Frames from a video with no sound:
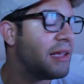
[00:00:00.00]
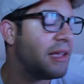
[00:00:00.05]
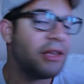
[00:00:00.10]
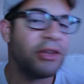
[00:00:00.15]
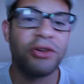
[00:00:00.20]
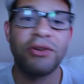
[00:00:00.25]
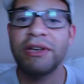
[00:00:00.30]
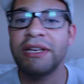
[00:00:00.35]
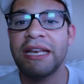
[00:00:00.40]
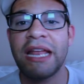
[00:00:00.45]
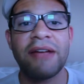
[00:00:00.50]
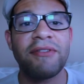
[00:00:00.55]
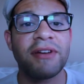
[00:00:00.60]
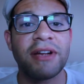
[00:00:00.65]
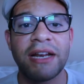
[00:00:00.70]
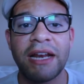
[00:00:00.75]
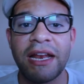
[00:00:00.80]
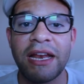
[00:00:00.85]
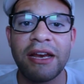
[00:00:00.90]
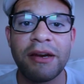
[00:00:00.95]
You're never
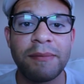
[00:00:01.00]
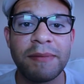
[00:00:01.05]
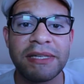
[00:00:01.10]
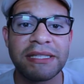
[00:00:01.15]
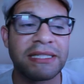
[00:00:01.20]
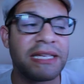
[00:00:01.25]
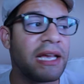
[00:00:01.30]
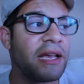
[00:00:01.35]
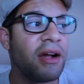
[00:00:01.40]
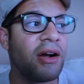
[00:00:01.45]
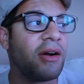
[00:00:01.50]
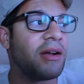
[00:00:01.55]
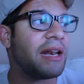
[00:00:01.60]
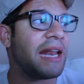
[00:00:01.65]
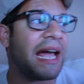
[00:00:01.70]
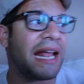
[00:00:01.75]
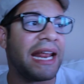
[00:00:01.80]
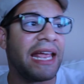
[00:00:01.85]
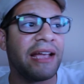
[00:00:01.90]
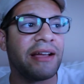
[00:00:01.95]
going to hear me say, oh,
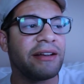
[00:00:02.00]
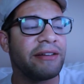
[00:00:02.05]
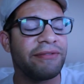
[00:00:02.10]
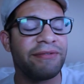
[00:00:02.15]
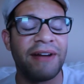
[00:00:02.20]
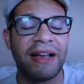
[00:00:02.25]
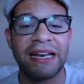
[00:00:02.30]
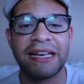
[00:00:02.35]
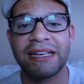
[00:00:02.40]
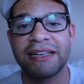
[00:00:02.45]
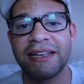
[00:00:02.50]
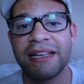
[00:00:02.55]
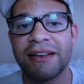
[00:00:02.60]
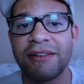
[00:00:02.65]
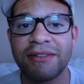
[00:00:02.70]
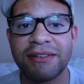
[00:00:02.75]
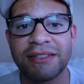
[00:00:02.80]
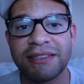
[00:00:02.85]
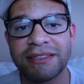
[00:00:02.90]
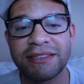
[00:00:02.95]
Lara ain't going to fight
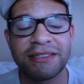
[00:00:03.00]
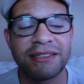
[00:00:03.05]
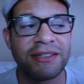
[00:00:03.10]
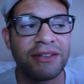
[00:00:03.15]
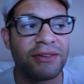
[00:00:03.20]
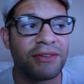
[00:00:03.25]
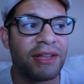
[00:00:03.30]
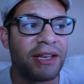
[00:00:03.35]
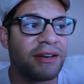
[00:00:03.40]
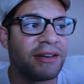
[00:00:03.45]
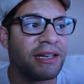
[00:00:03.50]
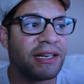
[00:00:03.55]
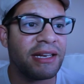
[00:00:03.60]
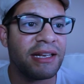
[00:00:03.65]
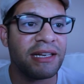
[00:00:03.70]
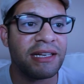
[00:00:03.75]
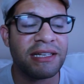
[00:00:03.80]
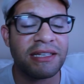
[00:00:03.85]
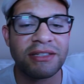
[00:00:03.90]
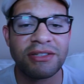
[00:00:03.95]
Canelo because, you know, there ain't
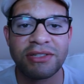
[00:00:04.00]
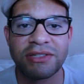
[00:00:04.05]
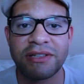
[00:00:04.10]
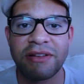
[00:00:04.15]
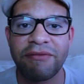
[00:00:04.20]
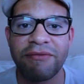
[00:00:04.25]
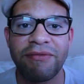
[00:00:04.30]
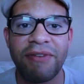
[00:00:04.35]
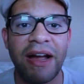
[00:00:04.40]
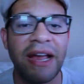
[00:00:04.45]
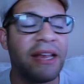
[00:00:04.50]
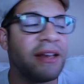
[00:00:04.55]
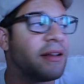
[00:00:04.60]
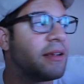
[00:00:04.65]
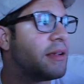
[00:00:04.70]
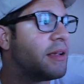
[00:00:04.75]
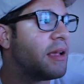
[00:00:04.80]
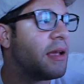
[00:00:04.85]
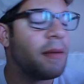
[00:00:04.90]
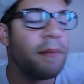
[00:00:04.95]
an interesting fight.
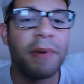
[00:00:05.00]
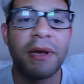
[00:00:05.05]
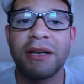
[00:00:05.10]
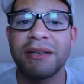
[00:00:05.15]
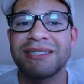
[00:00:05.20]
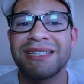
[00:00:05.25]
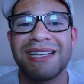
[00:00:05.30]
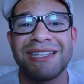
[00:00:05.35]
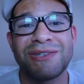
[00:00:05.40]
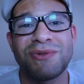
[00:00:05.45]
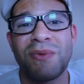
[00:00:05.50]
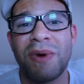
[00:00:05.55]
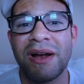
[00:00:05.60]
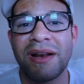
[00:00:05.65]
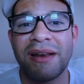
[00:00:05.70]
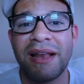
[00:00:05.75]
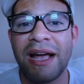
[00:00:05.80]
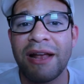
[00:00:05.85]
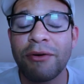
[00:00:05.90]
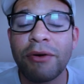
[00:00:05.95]
Because guess
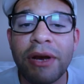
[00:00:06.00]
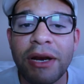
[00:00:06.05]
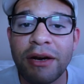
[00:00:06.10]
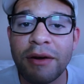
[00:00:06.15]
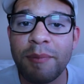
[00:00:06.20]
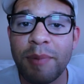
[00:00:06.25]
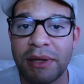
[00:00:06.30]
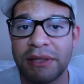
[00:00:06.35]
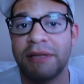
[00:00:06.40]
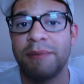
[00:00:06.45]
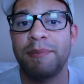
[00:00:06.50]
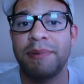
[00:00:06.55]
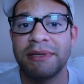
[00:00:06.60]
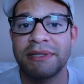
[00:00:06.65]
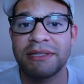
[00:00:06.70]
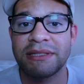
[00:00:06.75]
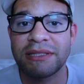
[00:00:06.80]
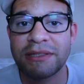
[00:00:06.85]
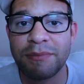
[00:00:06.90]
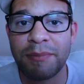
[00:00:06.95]
what? I don't care about the
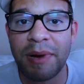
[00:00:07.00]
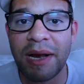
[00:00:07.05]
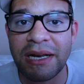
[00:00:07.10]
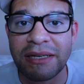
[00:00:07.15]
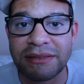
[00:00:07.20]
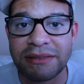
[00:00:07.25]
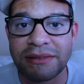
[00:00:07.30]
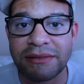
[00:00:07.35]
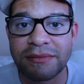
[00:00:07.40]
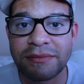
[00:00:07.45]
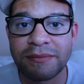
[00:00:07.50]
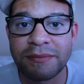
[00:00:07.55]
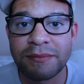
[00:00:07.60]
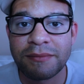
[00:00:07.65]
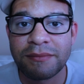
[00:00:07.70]
business of boxing.